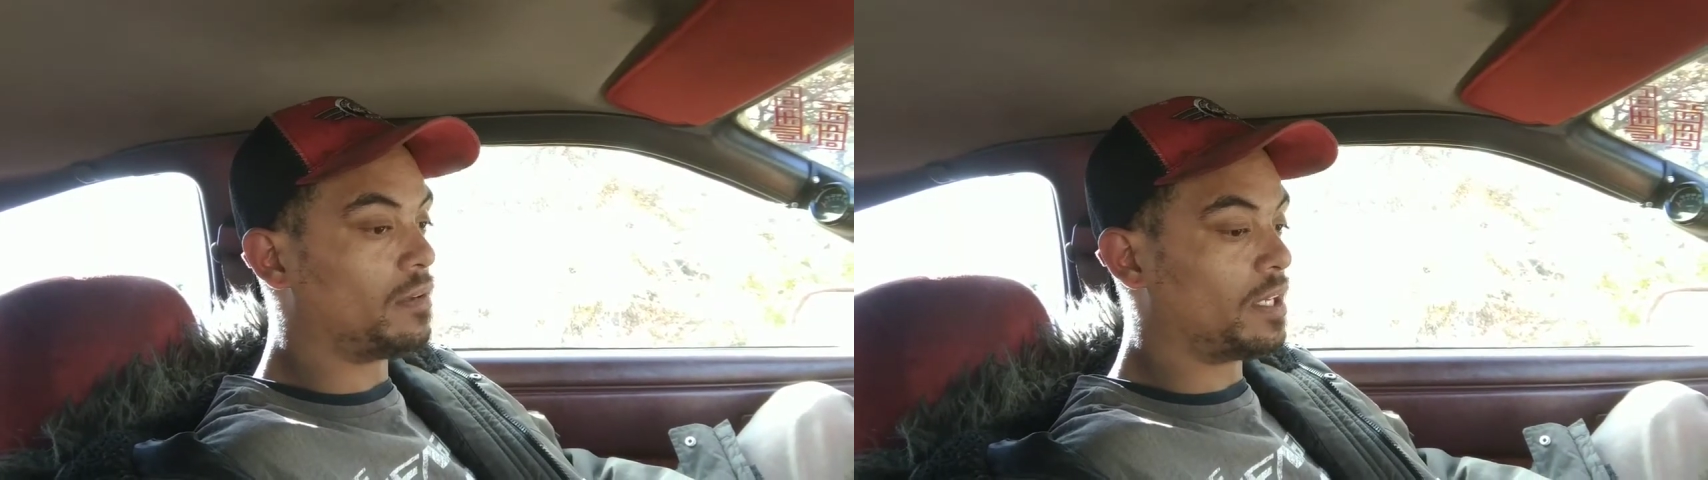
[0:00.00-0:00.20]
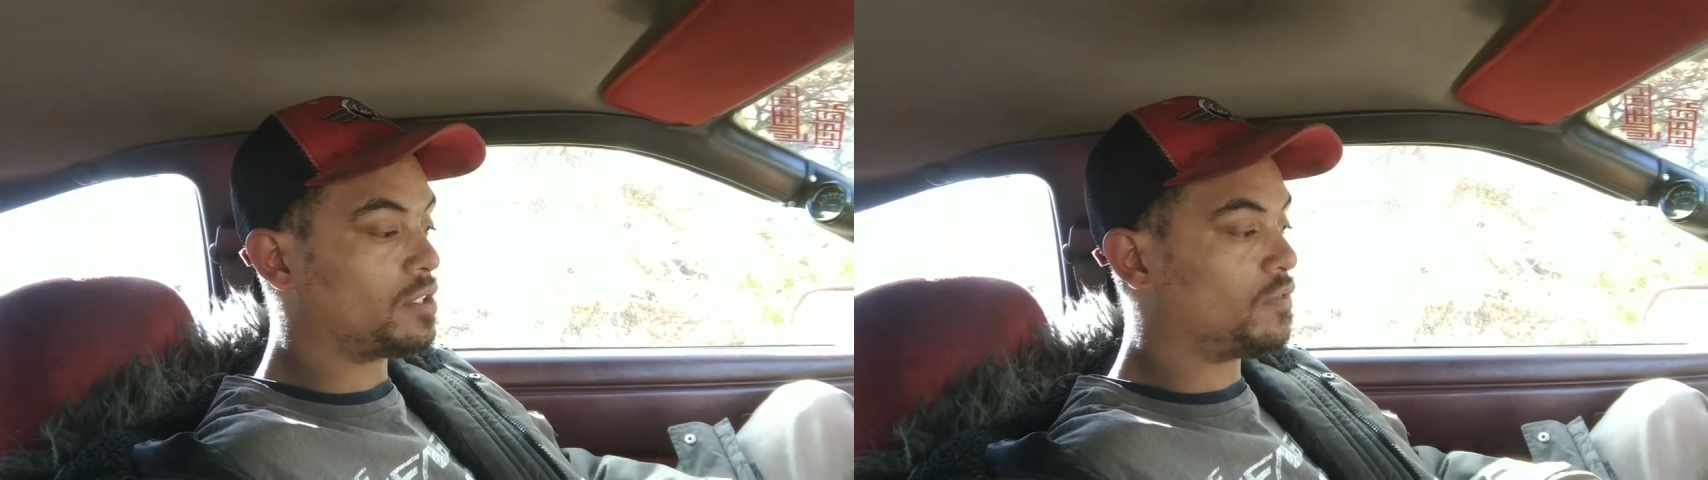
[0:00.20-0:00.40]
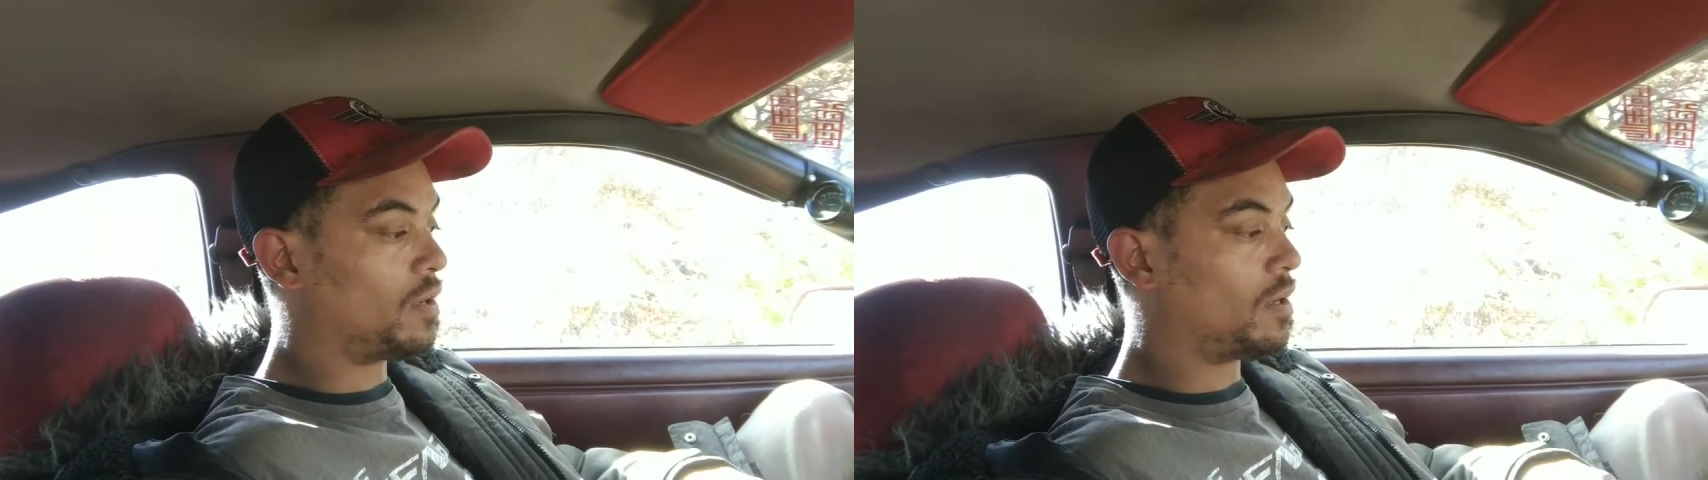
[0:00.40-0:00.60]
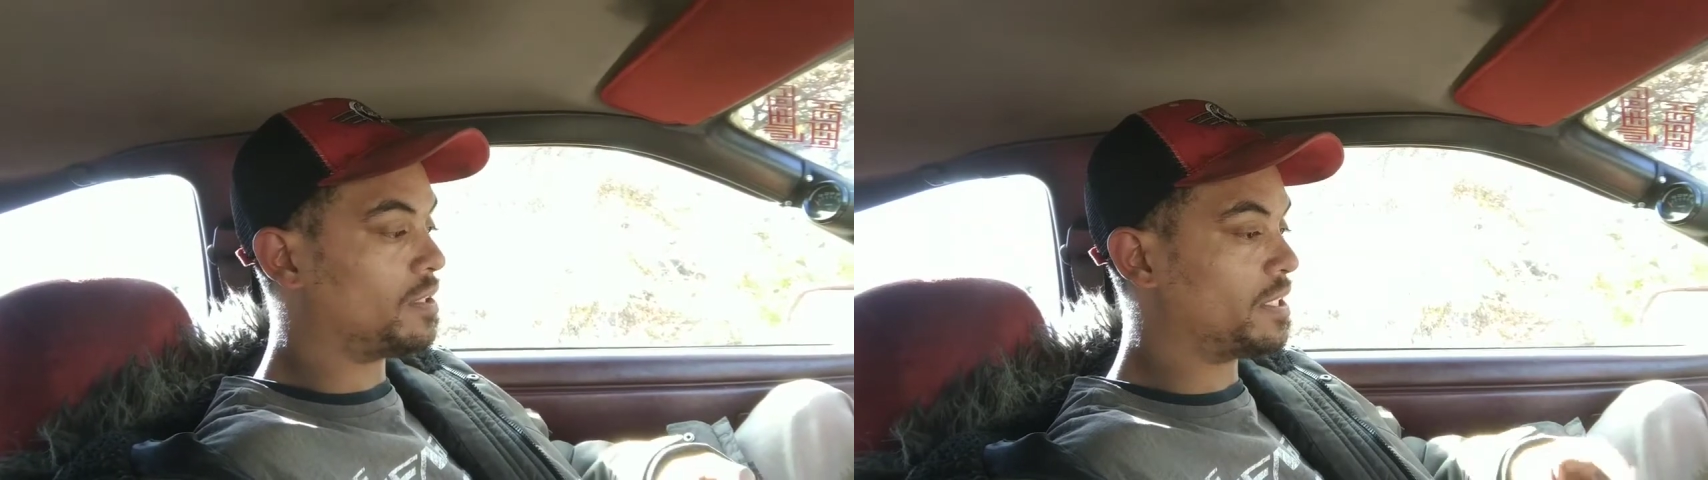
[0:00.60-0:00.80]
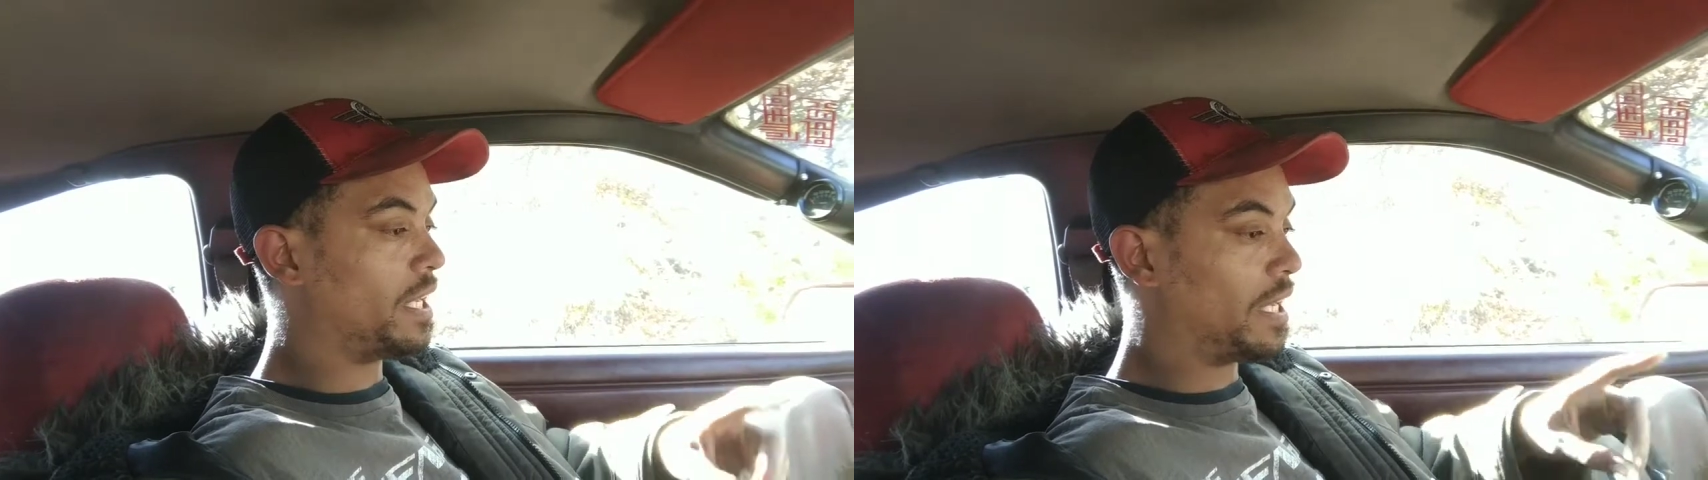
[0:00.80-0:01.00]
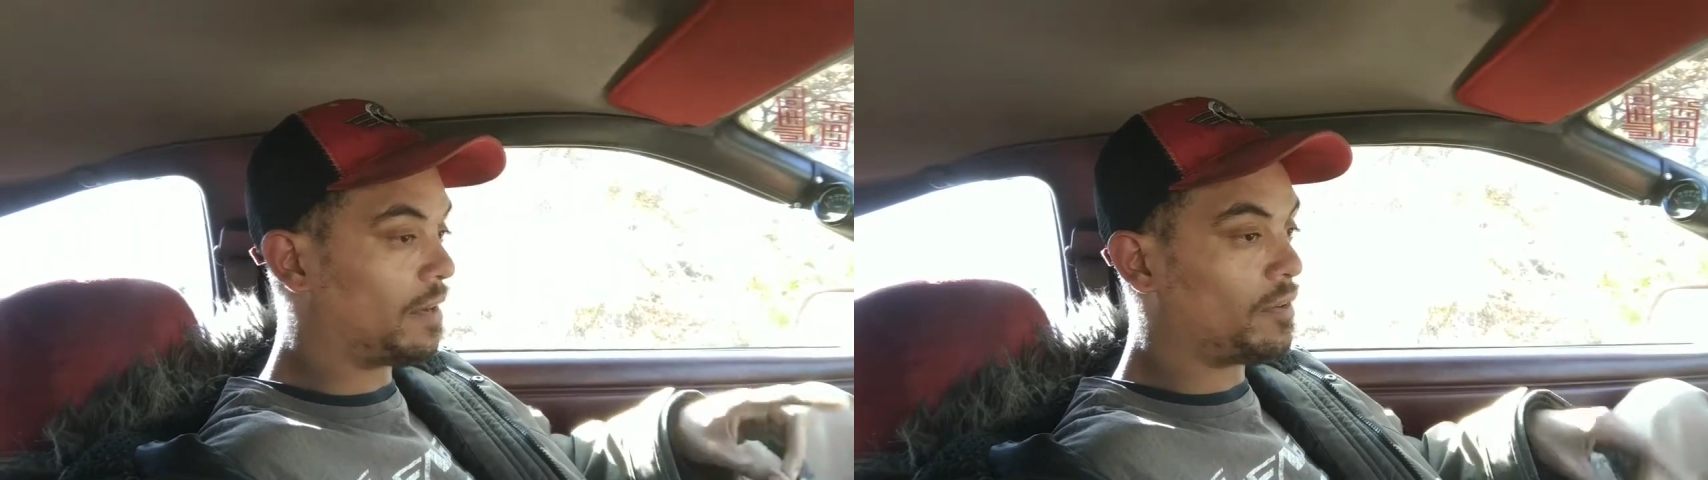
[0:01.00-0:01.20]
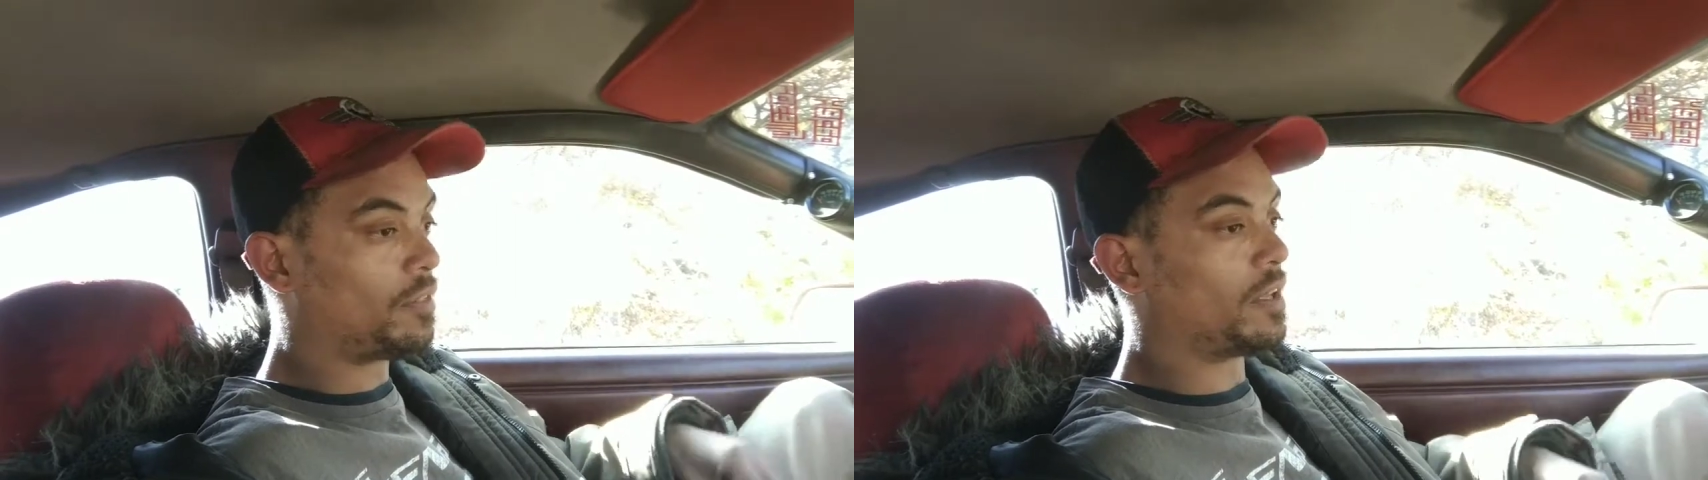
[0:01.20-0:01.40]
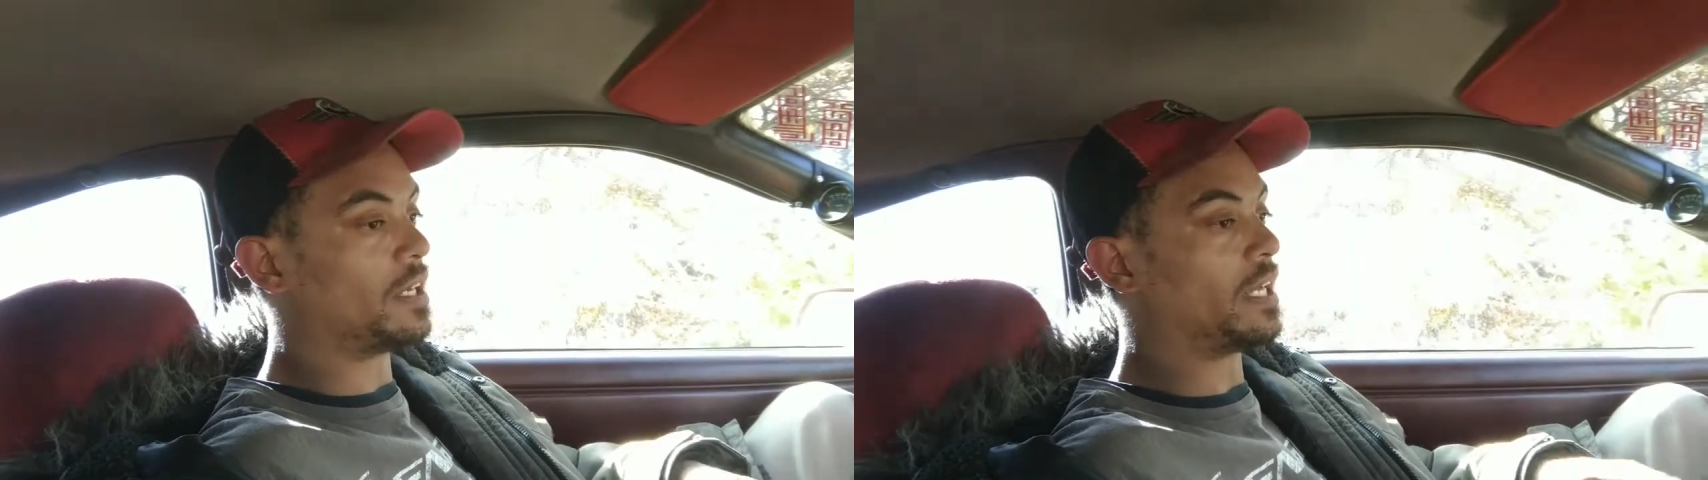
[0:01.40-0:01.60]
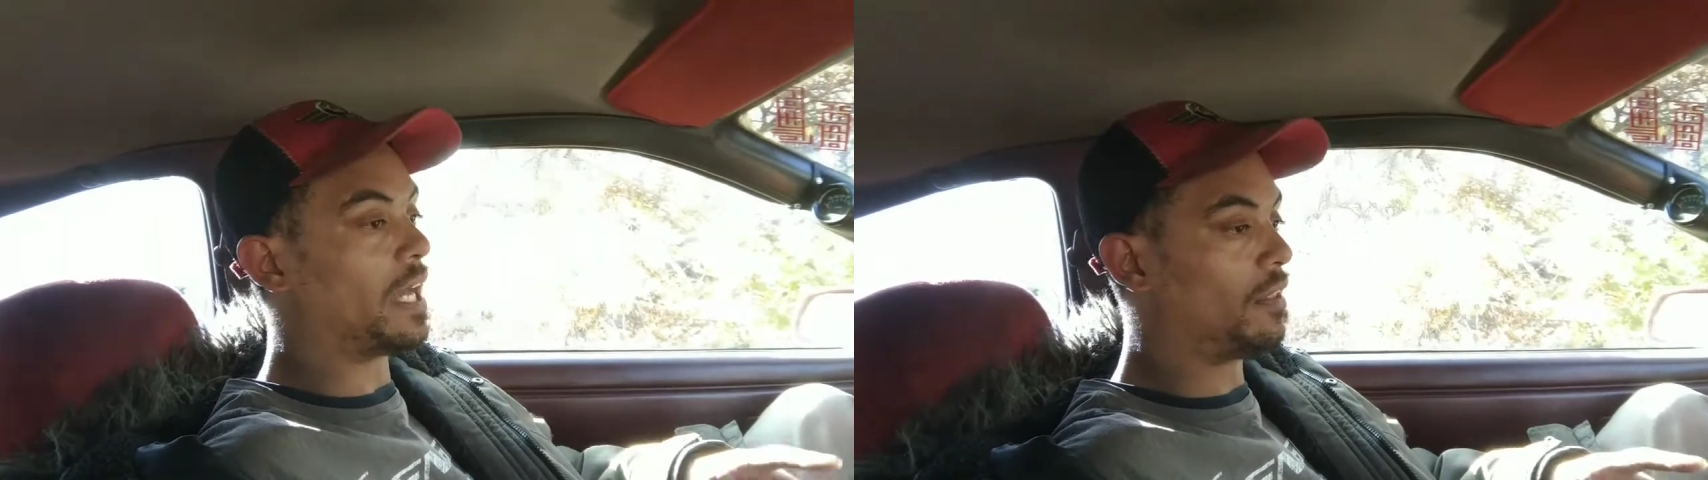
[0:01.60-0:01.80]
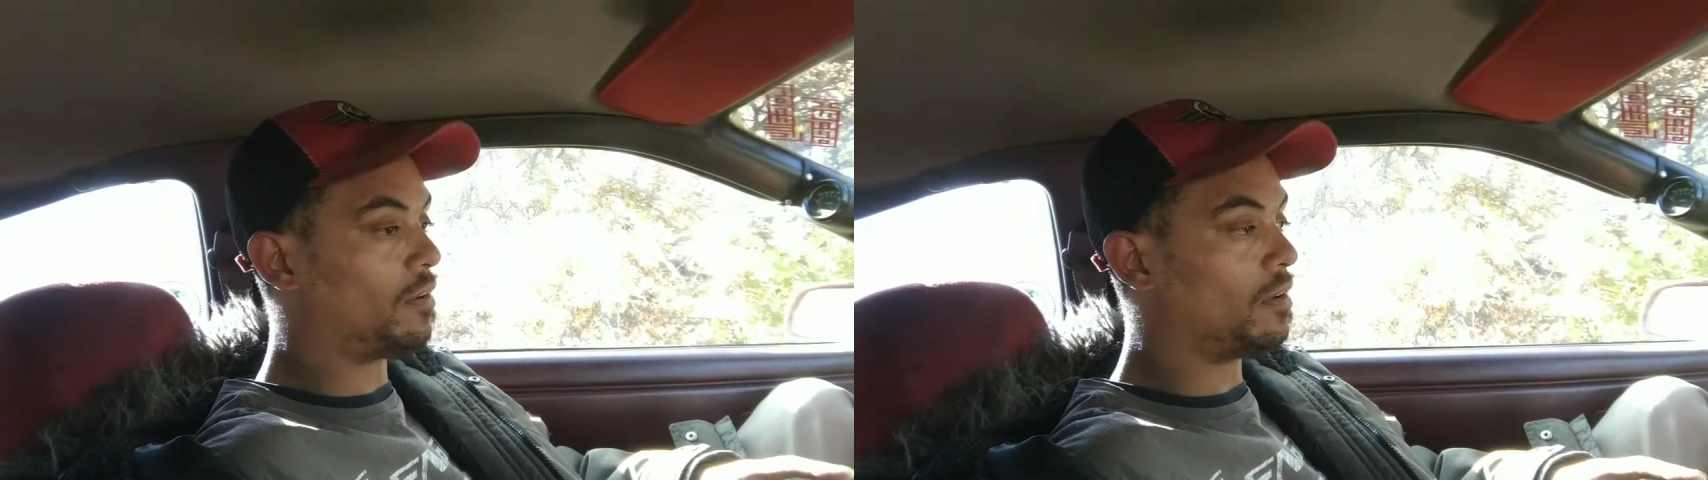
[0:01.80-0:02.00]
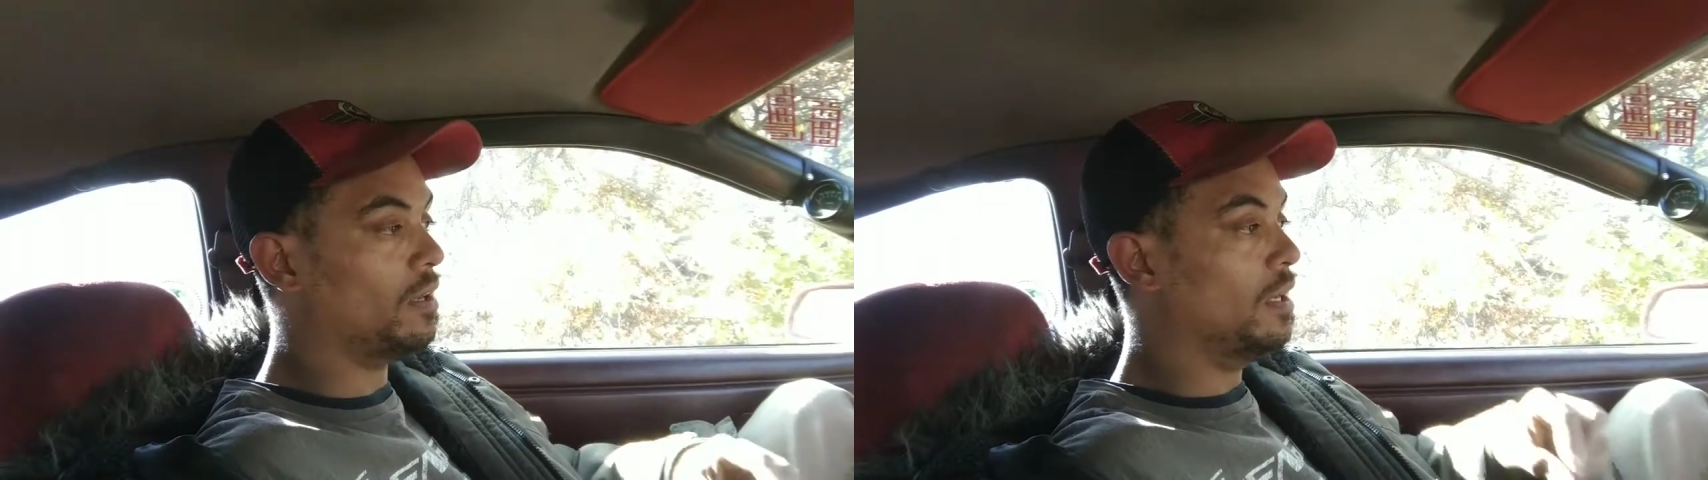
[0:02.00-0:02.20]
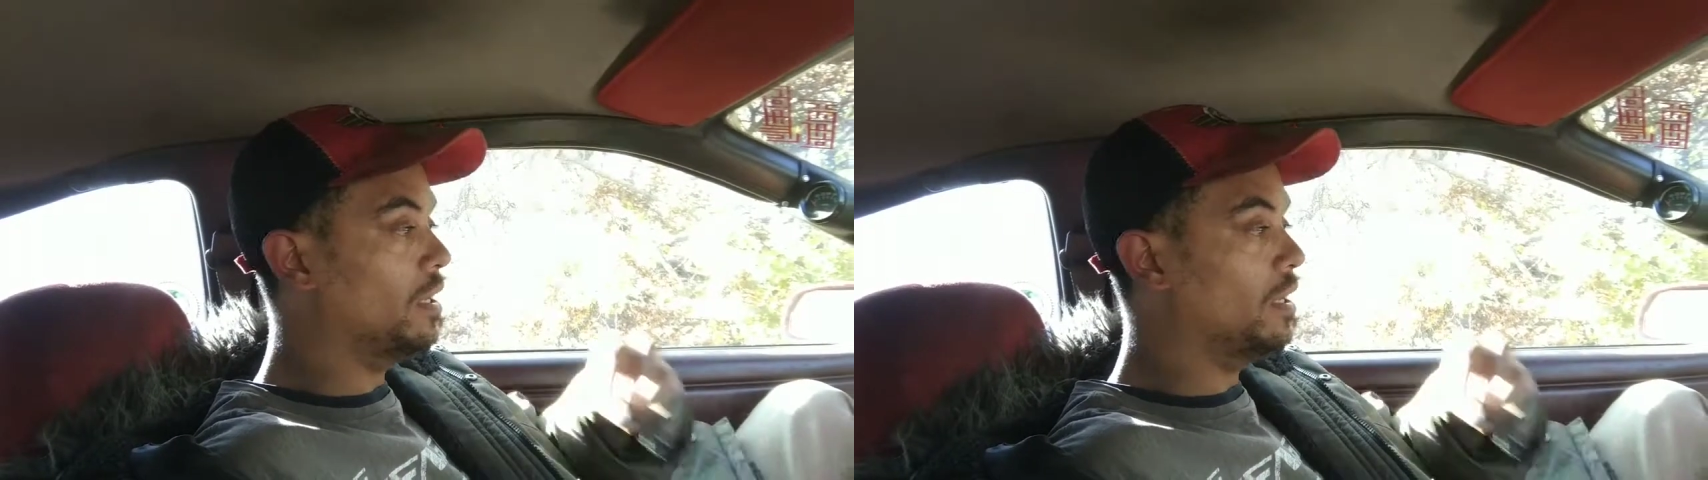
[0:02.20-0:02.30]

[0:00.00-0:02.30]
as far as getting everything together.